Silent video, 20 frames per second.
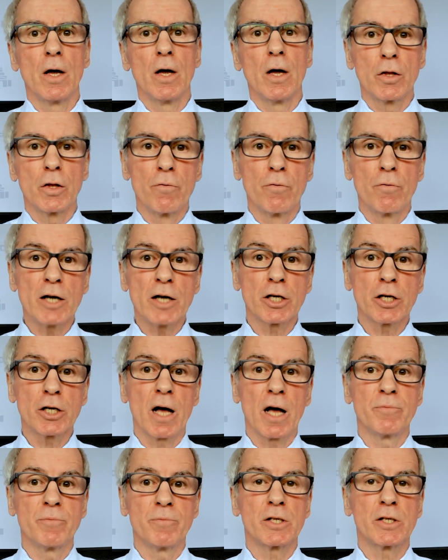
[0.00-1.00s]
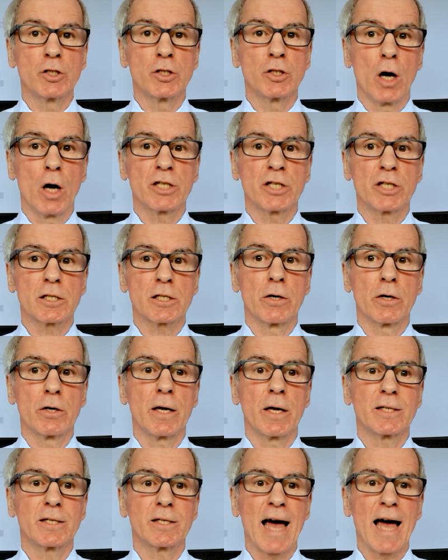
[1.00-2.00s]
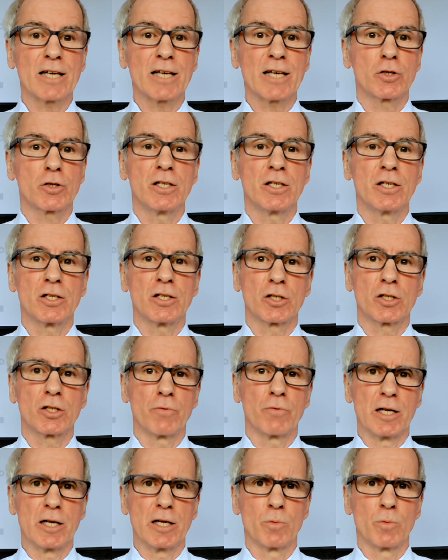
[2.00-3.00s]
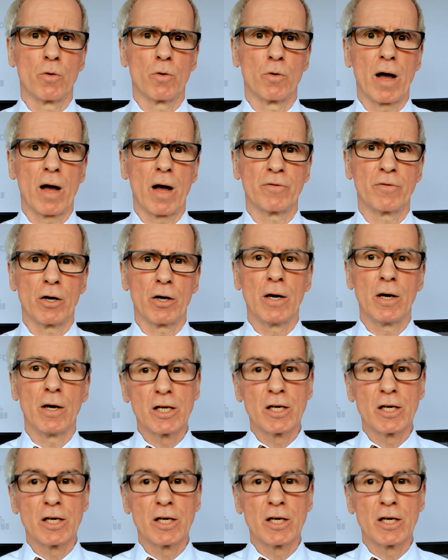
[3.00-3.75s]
The Russian government is not just looking at tax treaties to raise more revenue.